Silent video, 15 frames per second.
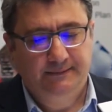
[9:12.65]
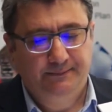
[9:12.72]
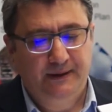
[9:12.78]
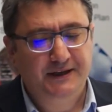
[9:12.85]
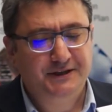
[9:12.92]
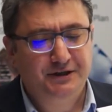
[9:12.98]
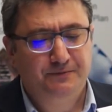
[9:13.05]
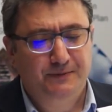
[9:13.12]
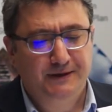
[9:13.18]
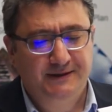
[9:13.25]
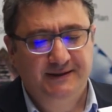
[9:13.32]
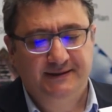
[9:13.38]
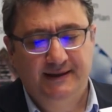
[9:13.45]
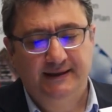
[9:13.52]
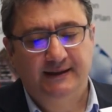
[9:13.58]

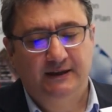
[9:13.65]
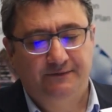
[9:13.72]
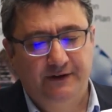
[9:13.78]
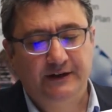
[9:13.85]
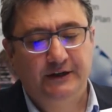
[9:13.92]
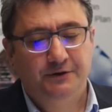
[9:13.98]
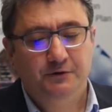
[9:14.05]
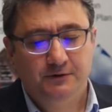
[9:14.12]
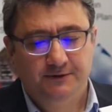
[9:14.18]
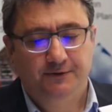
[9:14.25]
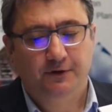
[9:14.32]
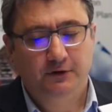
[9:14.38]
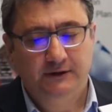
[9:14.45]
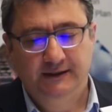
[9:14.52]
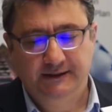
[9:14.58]
measurements that are very
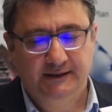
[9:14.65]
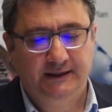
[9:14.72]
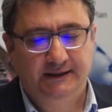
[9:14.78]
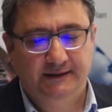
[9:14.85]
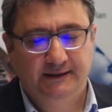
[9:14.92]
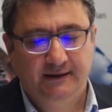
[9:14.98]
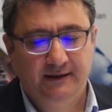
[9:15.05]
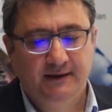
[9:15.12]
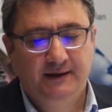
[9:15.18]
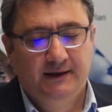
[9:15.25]
useful in in